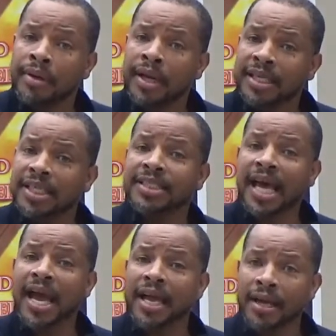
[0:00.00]
Let's just
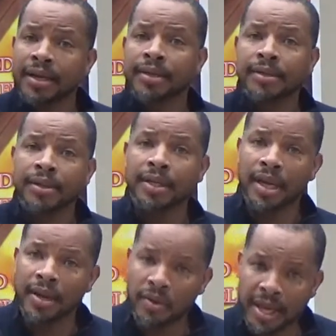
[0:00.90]
say
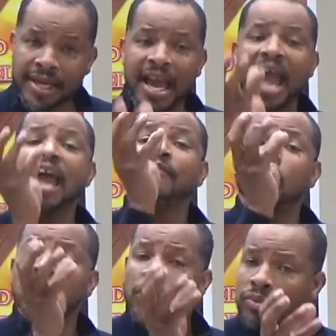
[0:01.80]
he, he gave
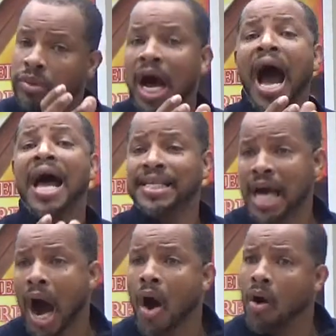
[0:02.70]
you the hot
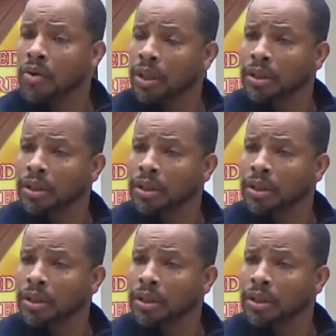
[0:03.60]
dog.